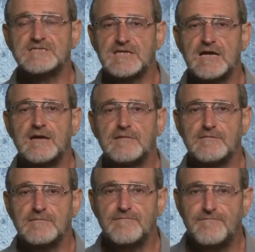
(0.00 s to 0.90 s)
the
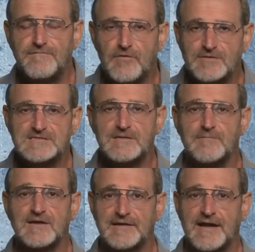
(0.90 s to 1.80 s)
first
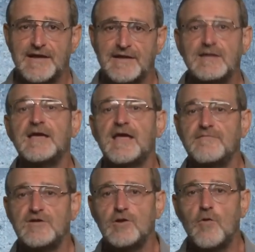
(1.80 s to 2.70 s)
symbol in Ana
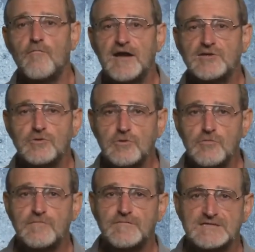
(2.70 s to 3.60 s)
and we know where to
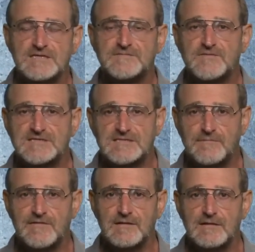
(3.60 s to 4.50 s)
look for this first
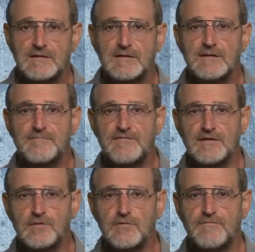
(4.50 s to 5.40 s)
symbol. We
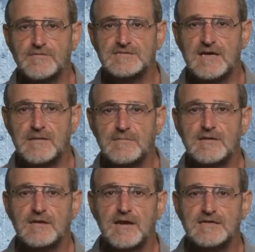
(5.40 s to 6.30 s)
look for them
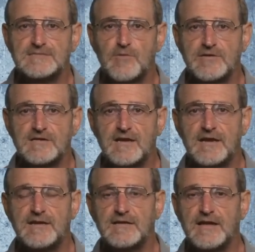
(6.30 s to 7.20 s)

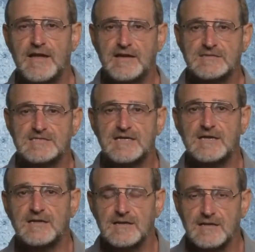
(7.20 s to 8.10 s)
correspondingly in
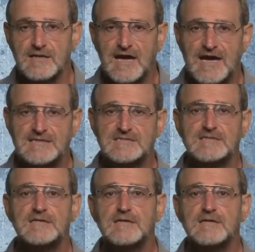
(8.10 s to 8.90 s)
the last